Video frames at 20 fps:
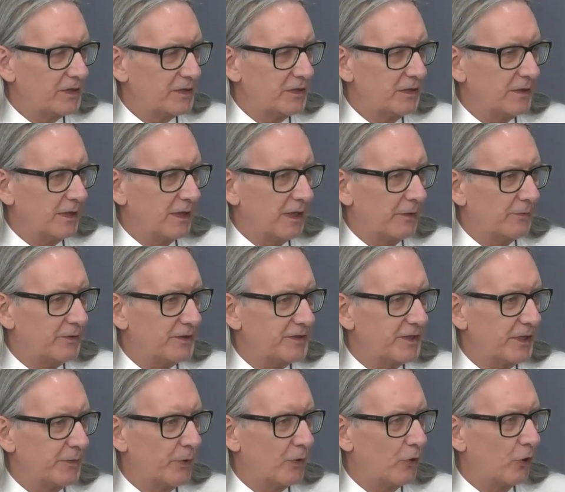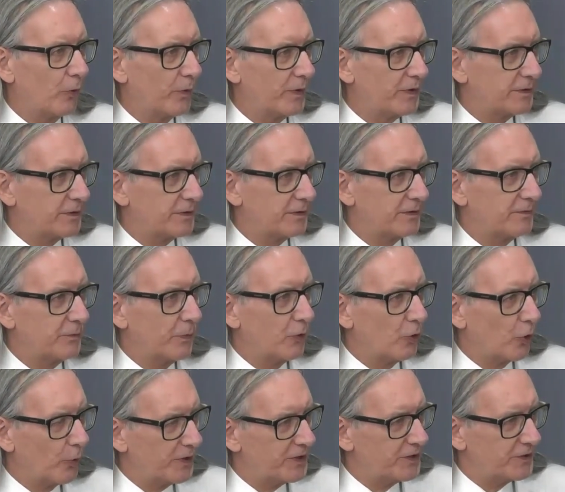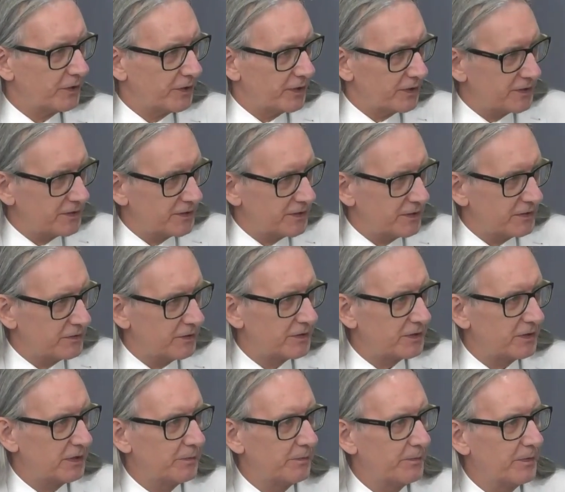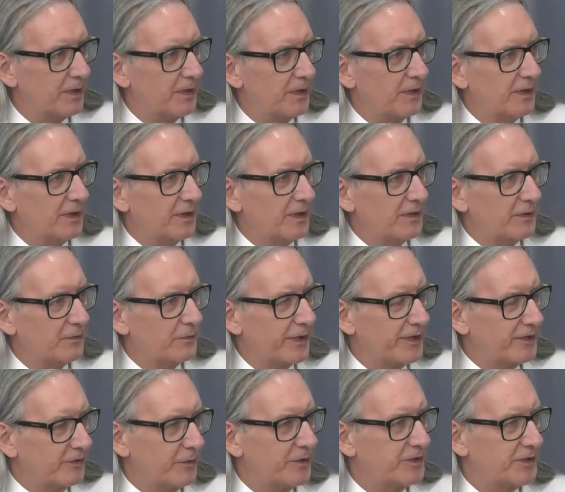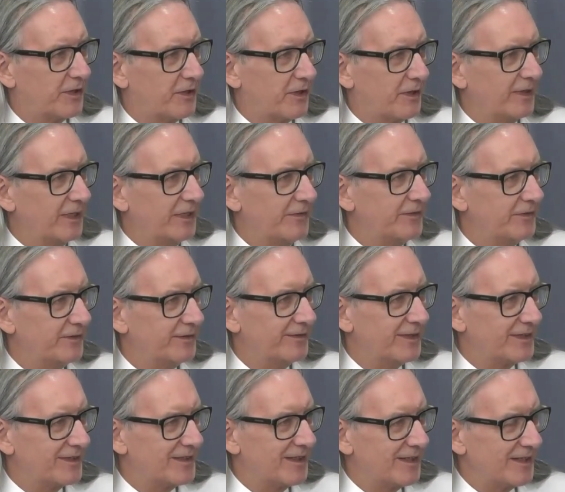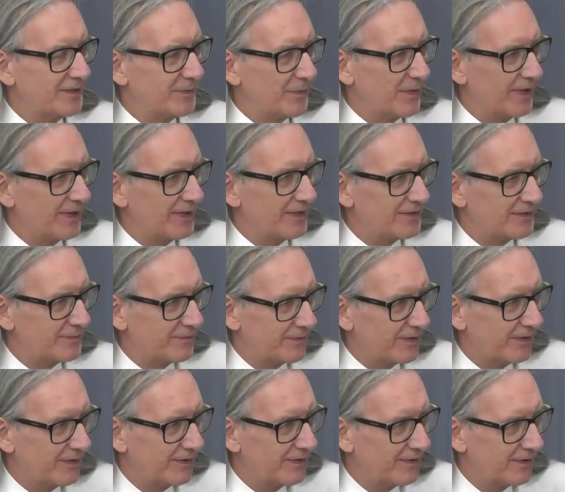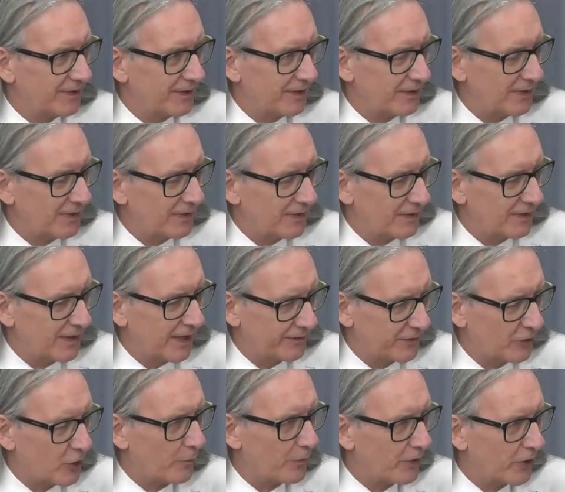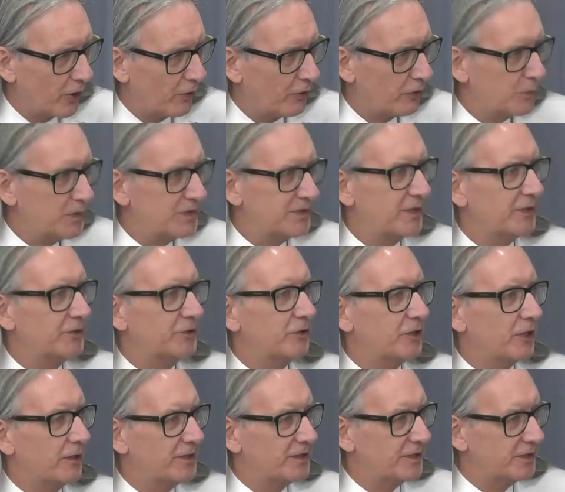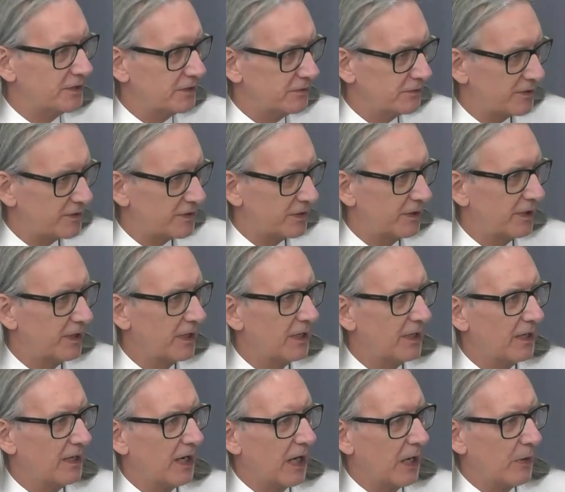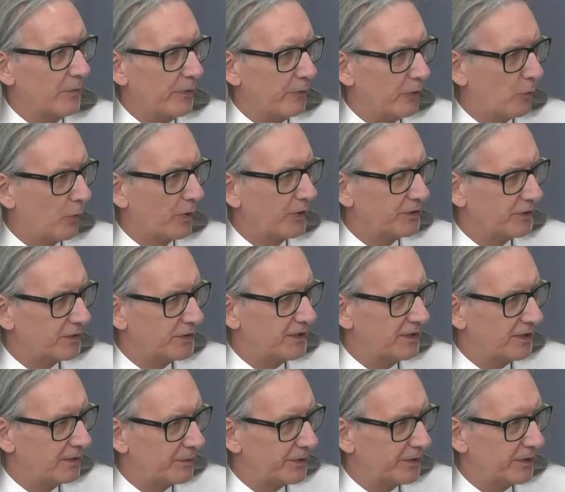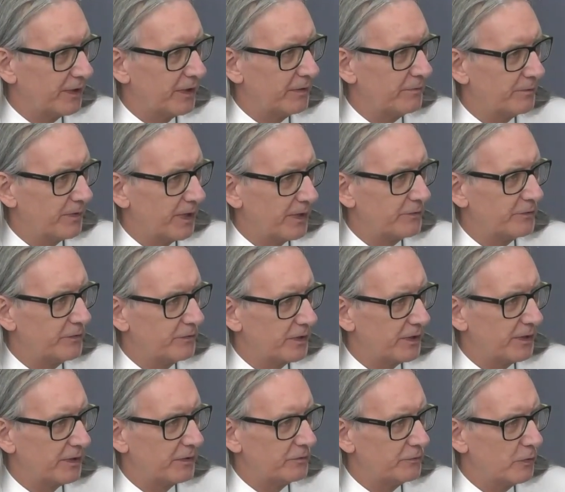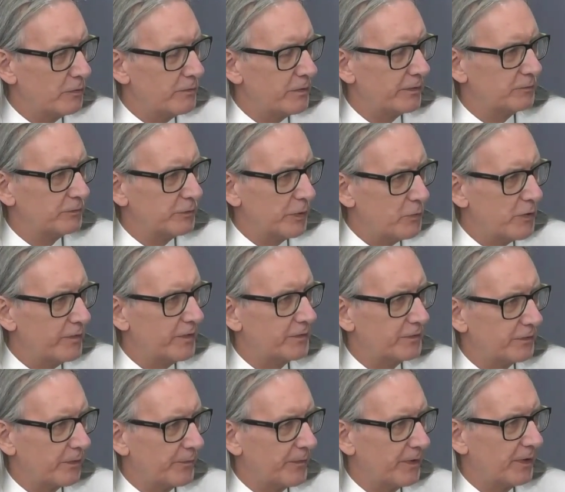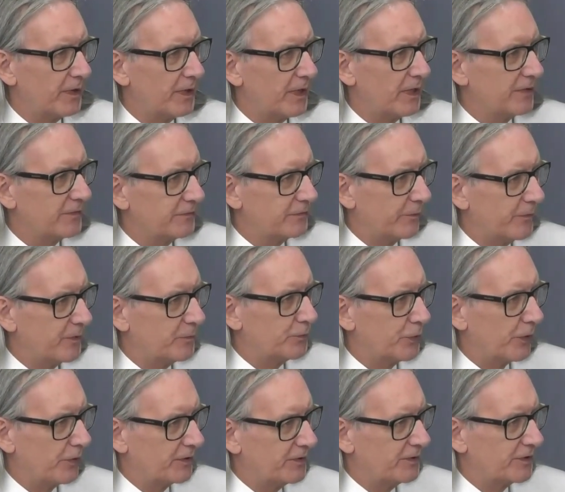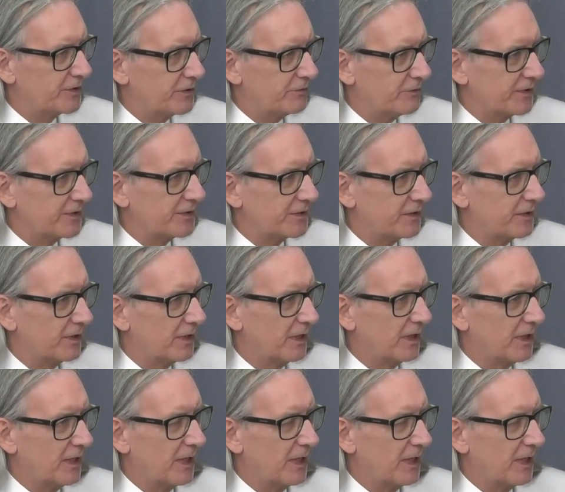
Firstly, I would say we always took it seriously, whether it was even as like the common cold. We still took it seriously, and we would want to deal with it and remove it from the product as a risk.